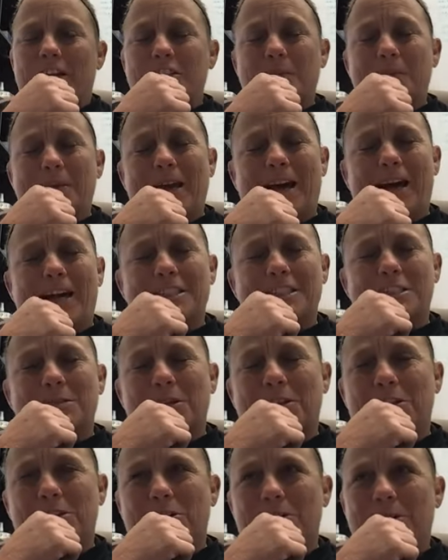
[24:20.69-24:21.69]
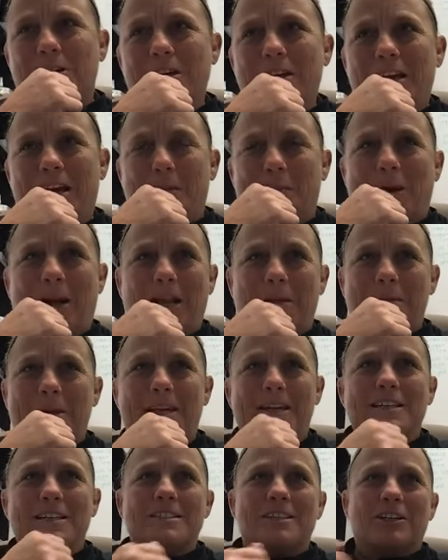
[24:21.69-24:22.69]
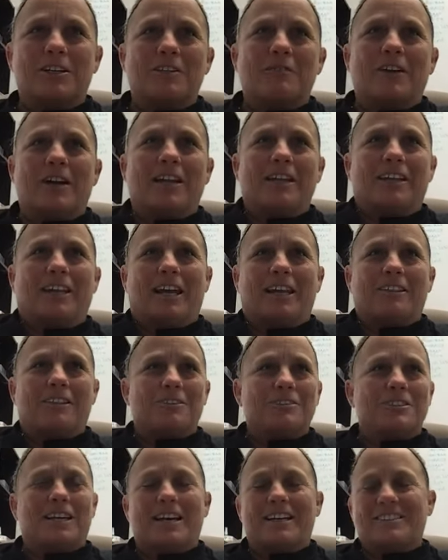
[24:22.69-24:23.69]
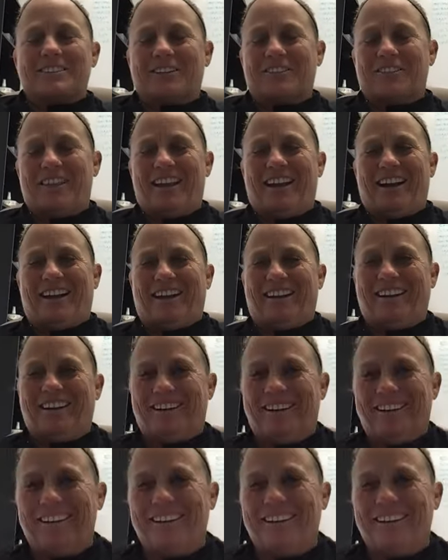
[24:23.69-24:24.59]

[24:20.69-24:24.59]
To be honest with you, it'd probably be easier if I didn't like those guys over there, right?